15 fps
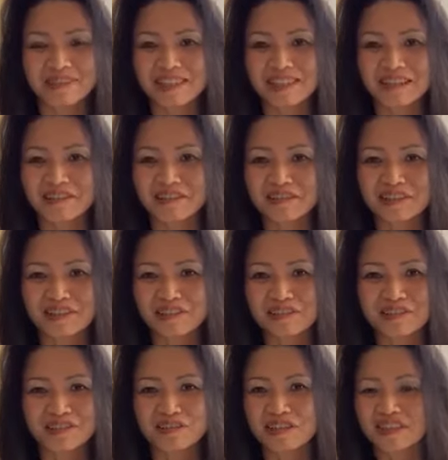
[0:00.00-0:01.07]
you know, you,
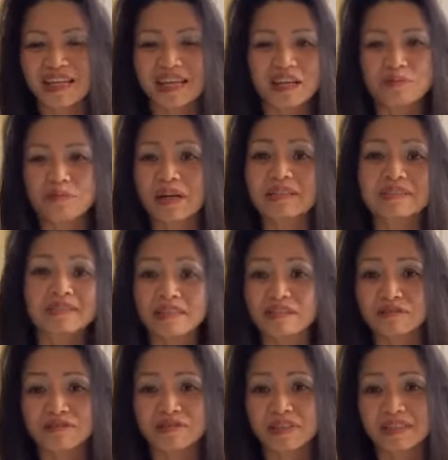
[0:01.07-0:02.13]
you stay abreast
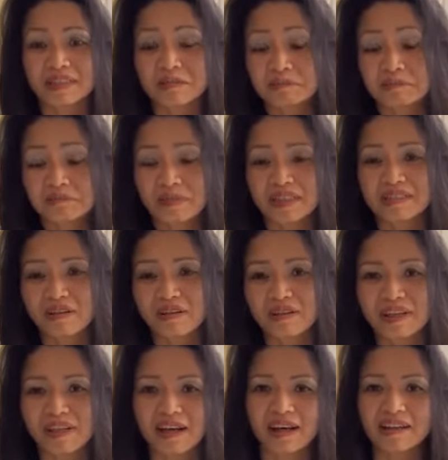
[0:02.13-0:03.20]
of what's
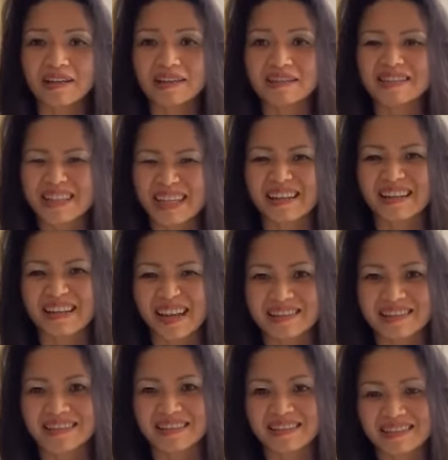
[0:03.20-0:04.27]
going on and stay
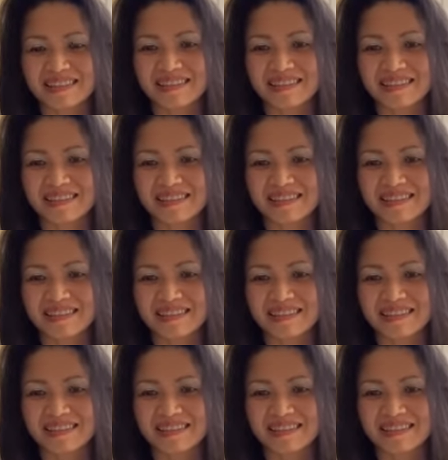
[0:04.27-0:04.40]
connected.